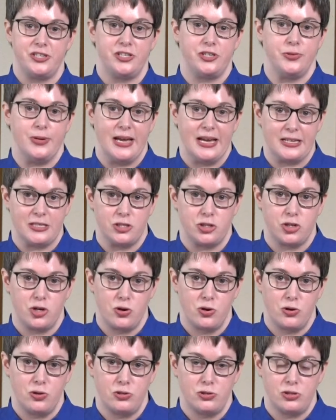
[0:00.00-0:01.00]
to
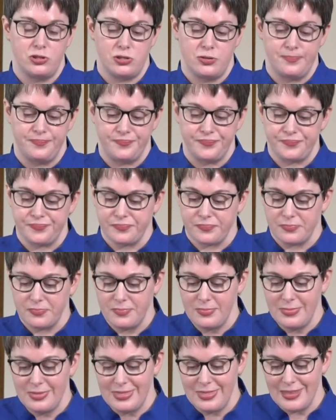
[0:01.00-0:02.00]
externals,
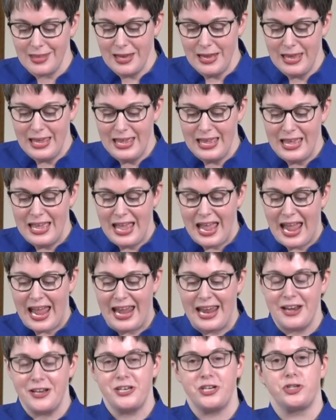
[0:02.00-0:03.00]

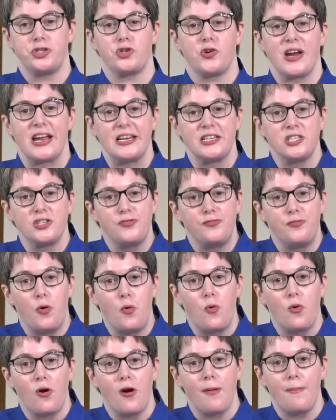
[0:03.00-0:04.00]
and to
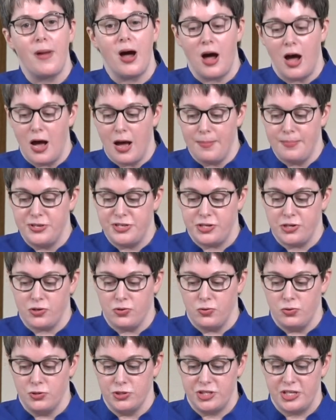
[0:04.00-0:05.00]
transform
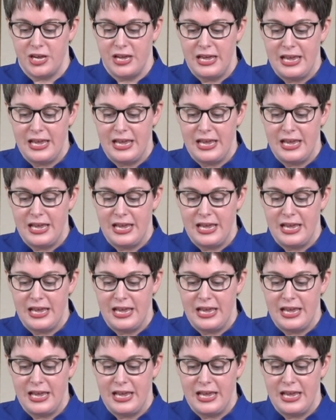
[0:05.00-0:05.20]
obstacles